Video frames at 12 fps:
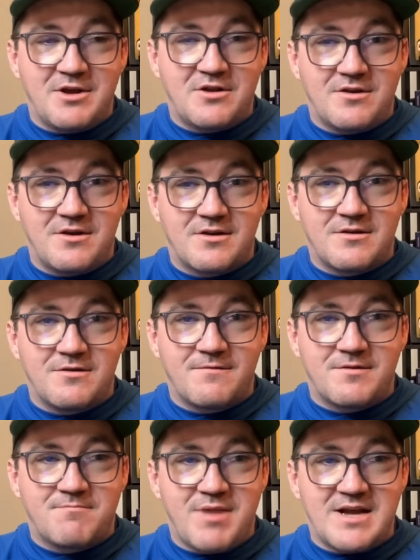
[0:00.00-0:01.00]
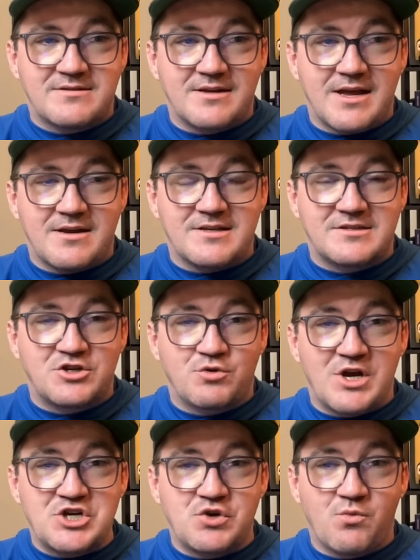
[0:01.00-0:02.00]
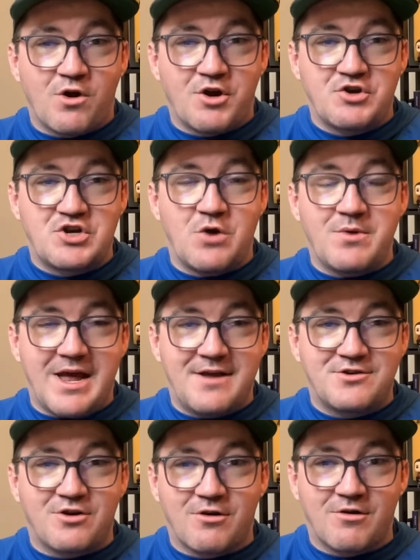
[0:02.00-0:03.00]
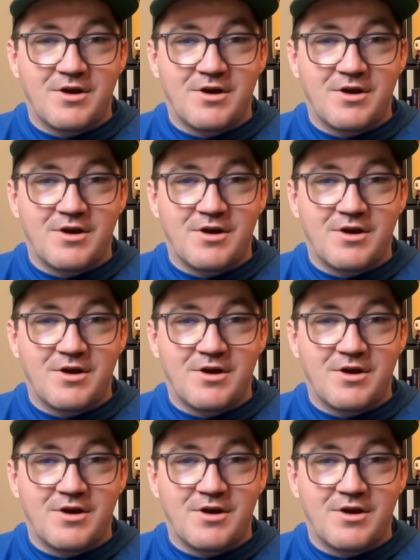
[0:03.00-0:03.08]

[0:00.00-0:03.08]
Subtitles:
You basically get in a situation where you don't enter